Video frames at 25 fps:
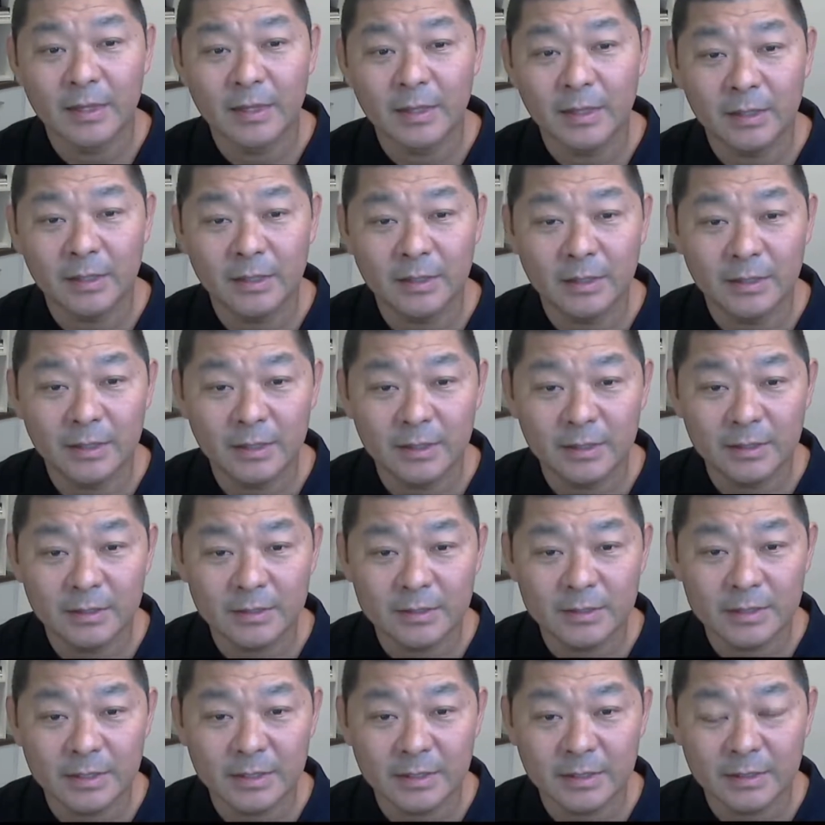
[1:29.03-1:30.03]

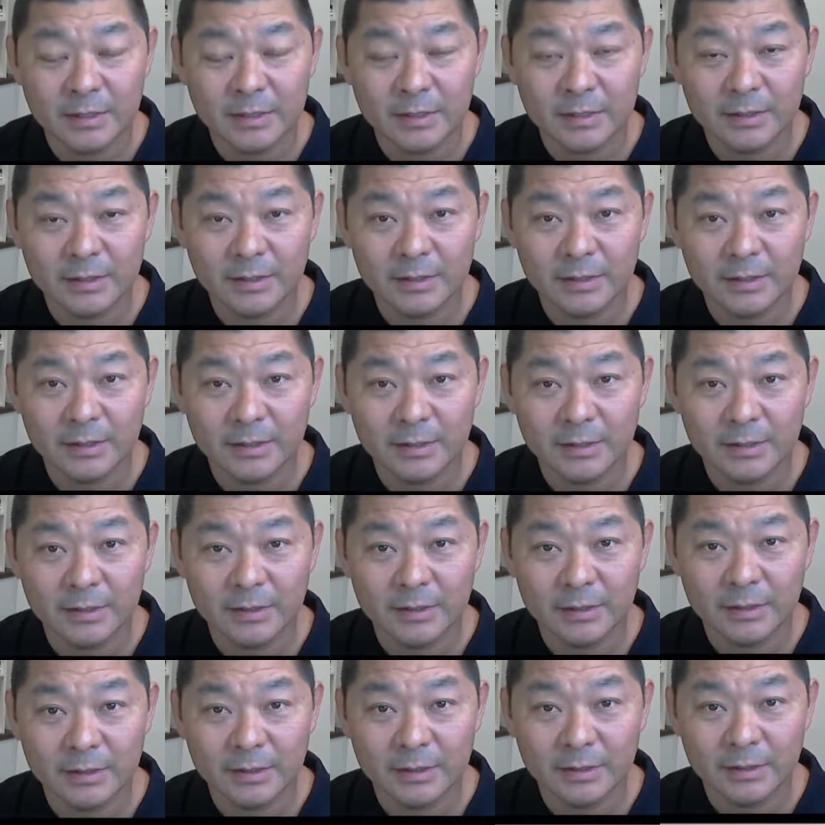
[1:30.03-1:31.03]
and
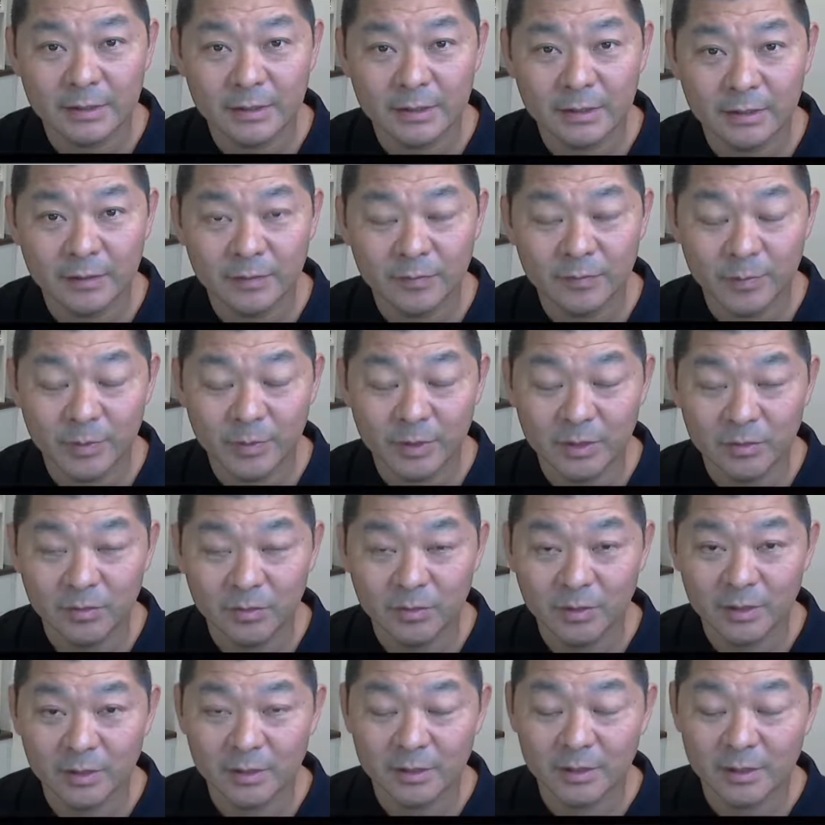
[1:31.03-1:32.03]
I've been
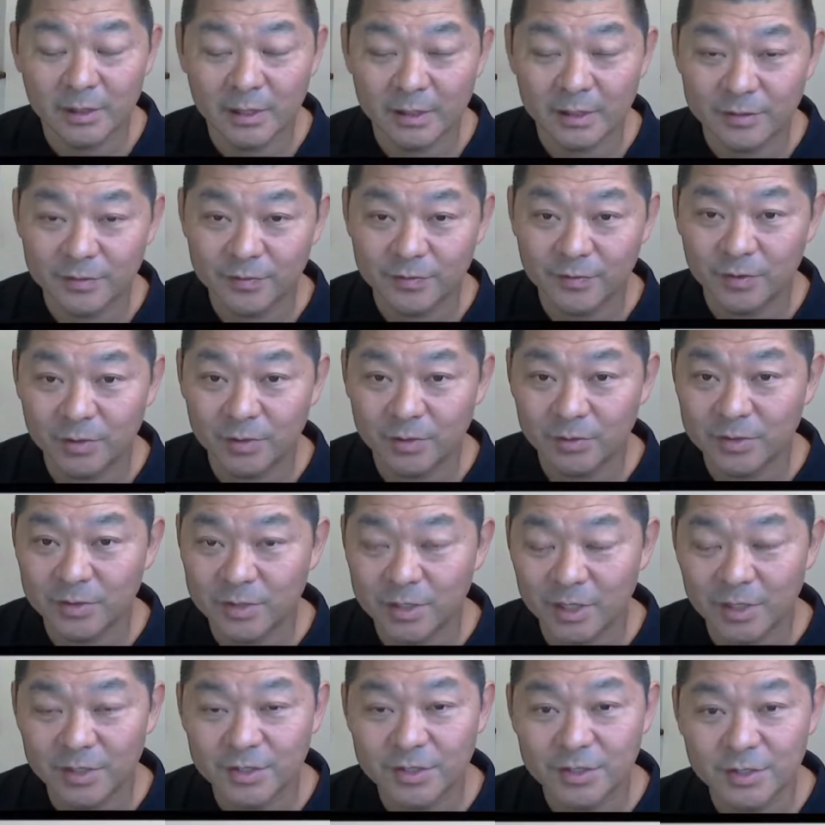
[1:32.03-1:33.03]
doing the last few
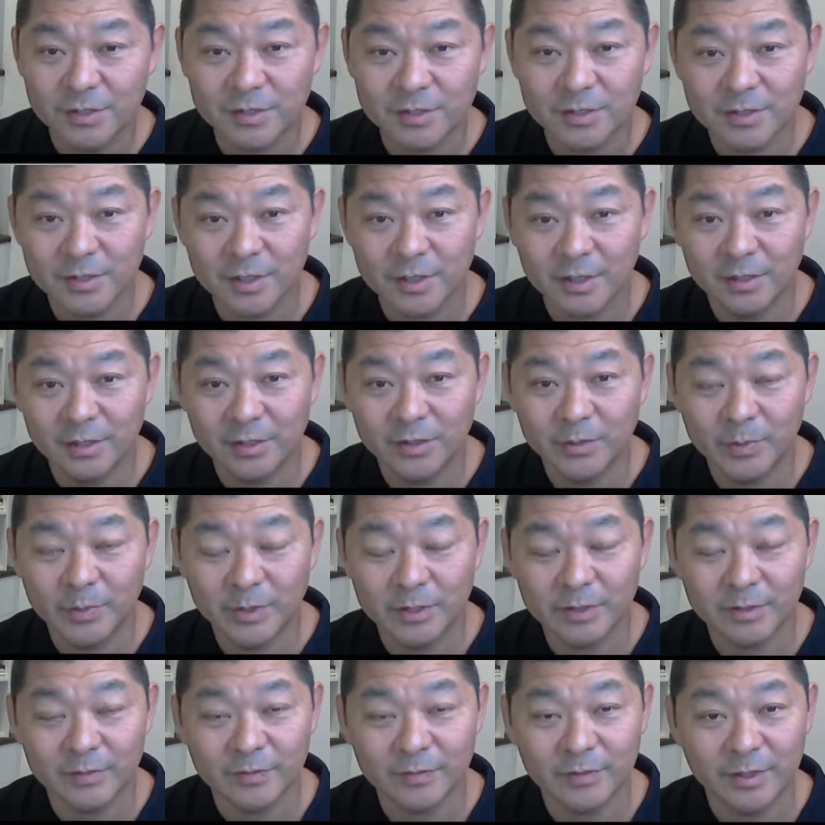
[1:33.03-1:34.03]
sessions a little
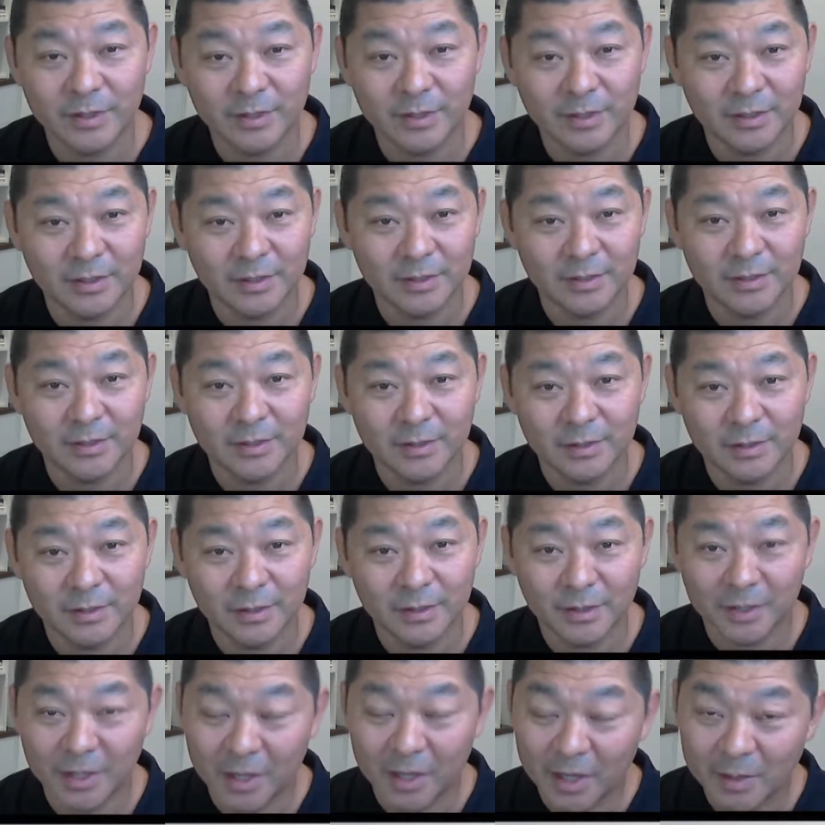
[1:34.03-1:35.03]
bit of
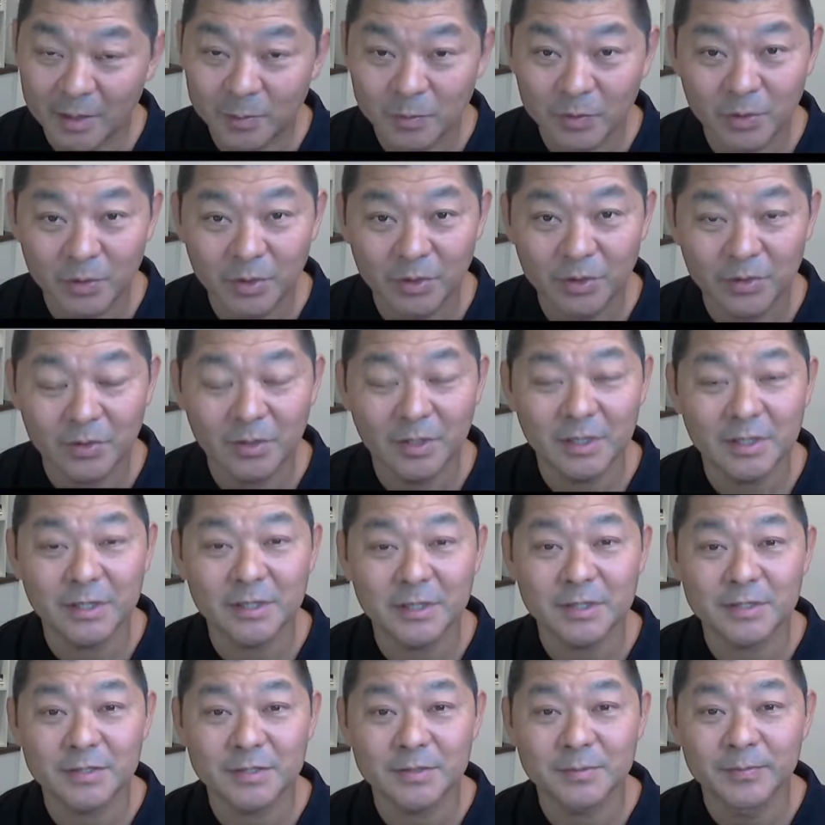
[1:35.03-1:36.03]
a game with you
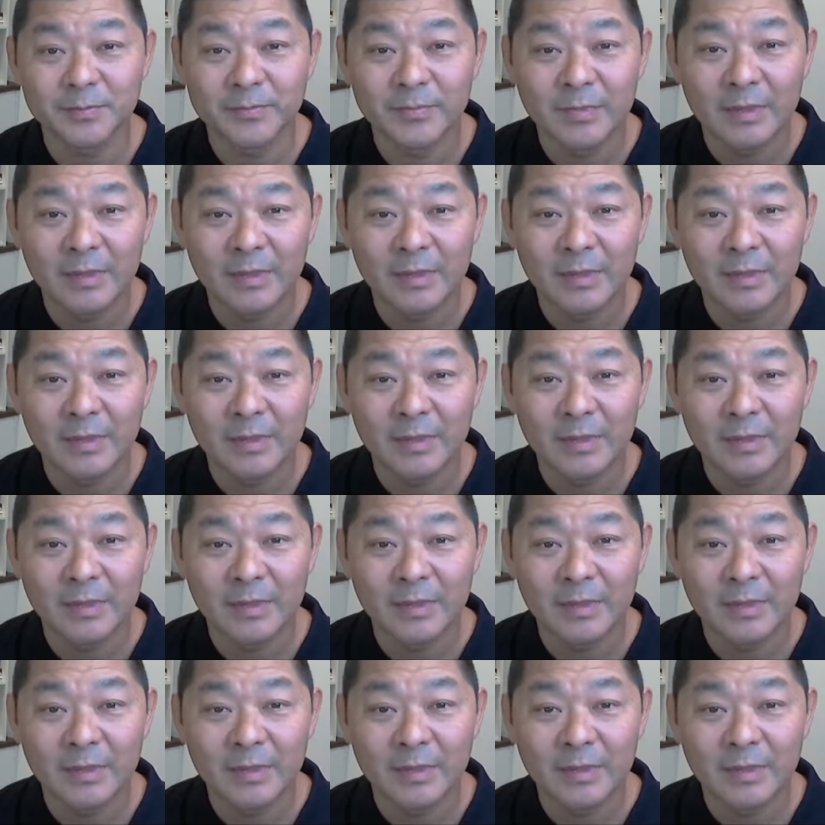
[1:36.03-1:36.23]
guys.